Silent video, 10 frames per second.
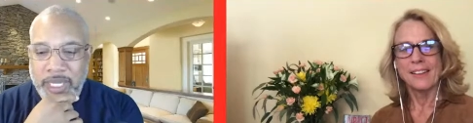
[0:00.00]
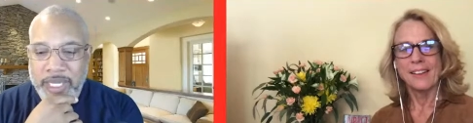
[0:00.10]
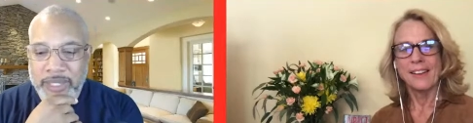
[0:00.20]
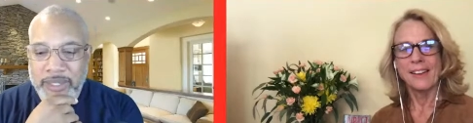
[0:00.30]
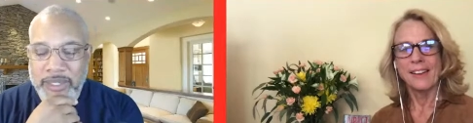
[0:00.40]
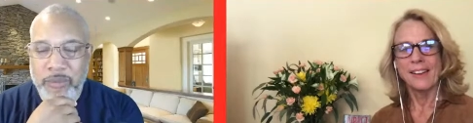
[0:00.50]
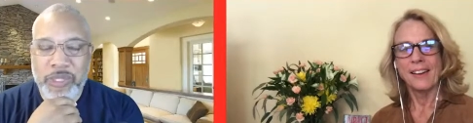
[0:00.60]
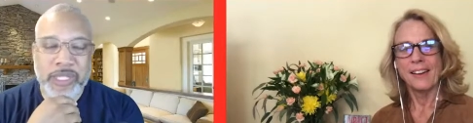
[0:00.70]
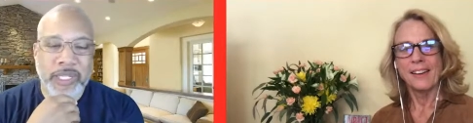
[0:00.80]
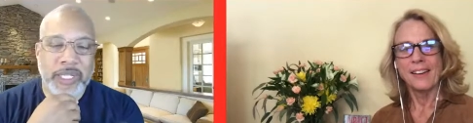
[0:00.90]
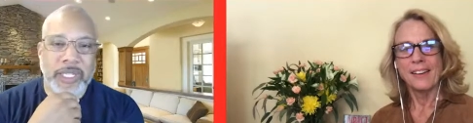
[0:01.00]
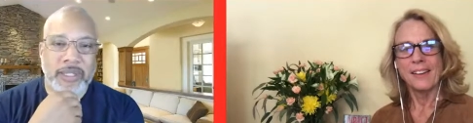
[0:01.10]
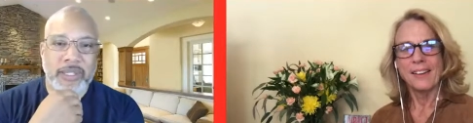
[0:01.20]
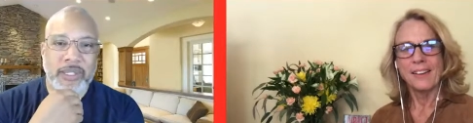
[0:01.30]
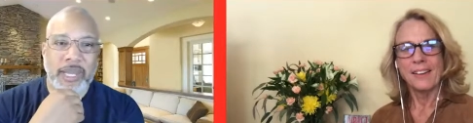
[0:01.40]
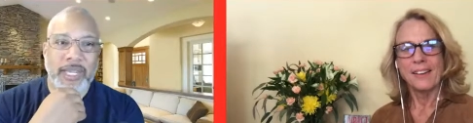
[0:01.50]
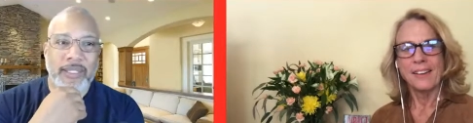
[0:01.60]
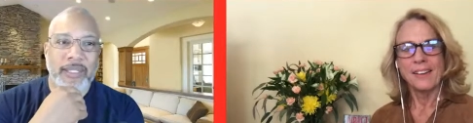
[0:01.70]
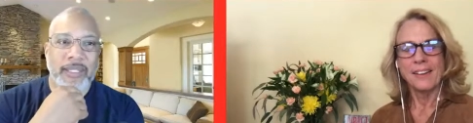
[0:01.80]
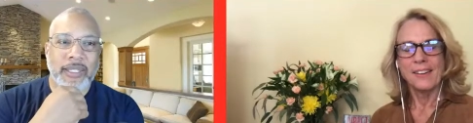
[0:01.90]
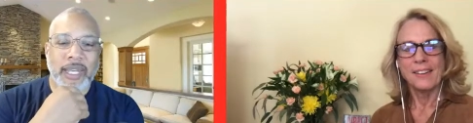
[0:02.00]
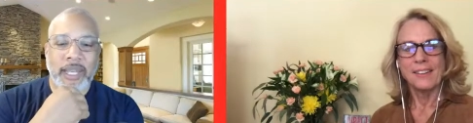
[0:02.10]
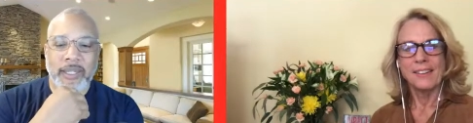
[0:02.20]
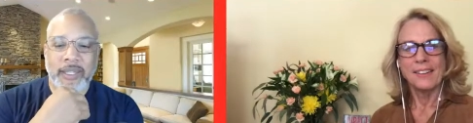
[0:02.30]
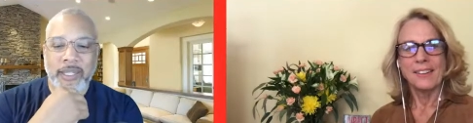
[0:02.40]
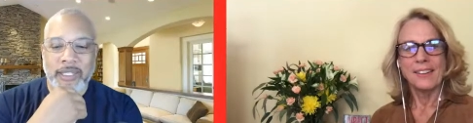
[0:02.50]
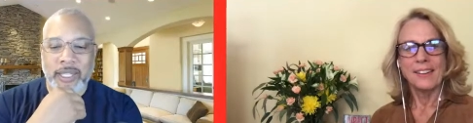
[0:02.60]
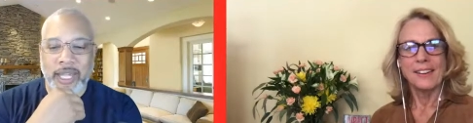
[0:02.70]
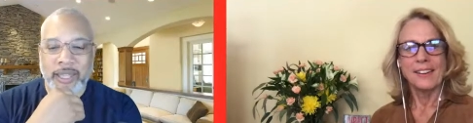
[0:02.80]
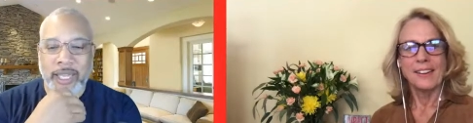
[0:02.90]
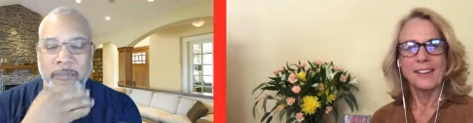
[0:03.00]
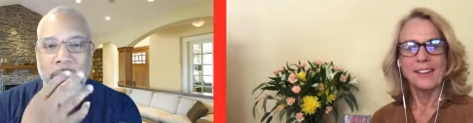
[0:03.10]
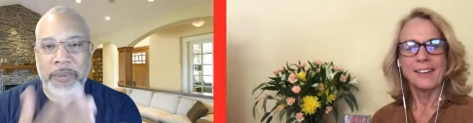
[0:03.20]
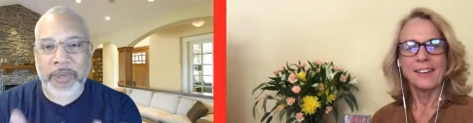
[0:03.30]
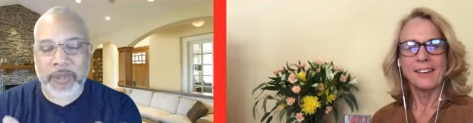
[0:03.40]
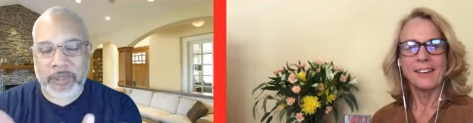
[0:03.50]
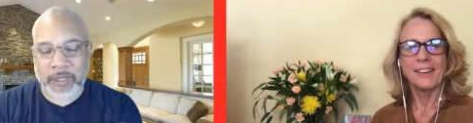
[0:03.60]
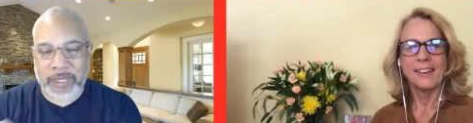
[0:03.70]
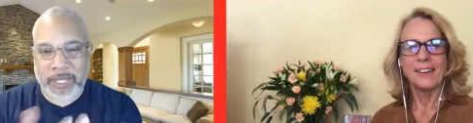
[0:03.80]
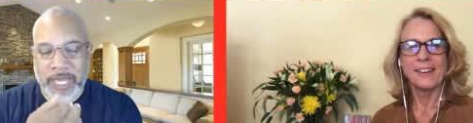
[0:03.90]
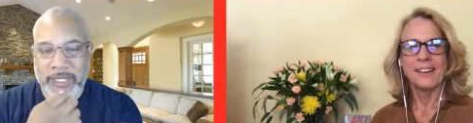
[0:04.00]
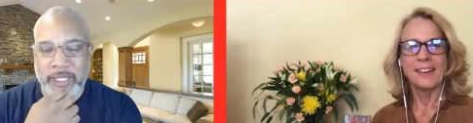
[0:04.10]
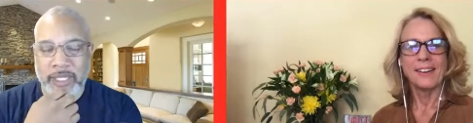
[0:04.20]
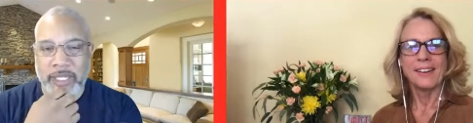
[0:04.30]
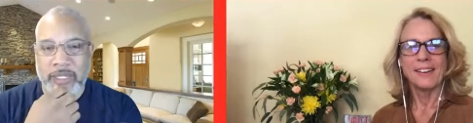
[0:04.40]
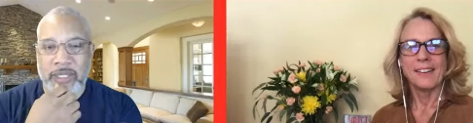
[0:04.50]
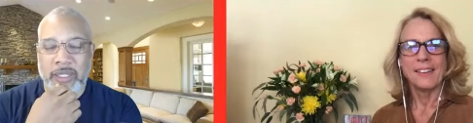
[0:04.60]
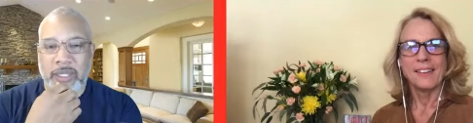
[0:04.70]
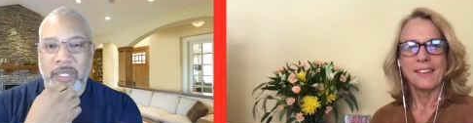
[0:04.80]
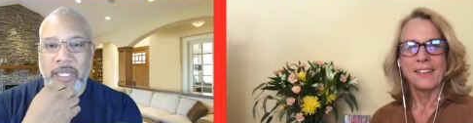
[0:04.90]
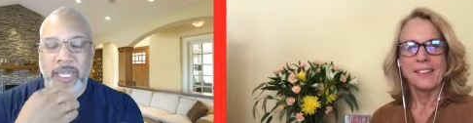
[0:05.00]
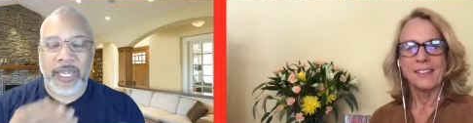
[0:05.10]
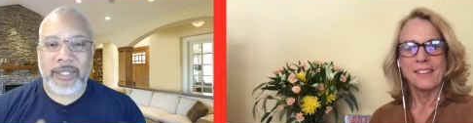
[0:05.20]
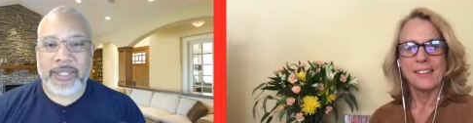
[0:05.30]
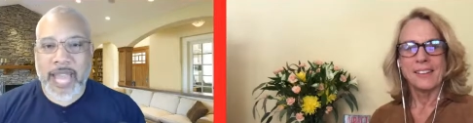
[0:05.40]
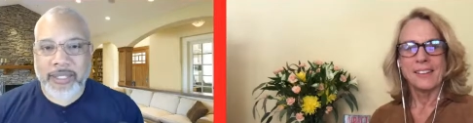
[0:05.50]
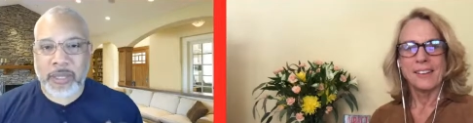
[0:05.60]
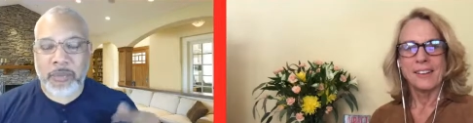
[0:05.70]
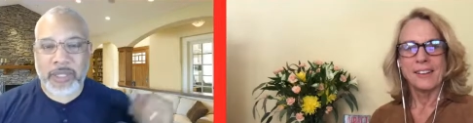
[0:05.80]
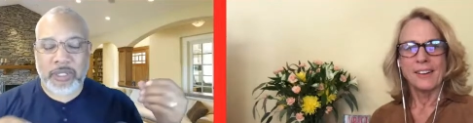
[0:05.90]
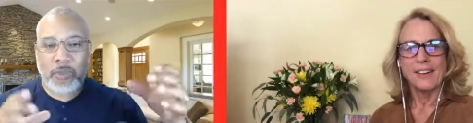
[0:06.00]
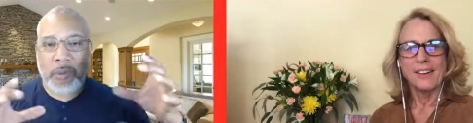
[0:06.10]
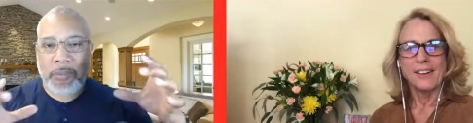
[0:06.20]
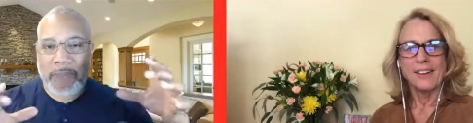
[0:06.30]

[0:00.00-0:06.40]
Speaker 1: is in resilience. I, I think maybe you can attest to this. Is not so much the rubber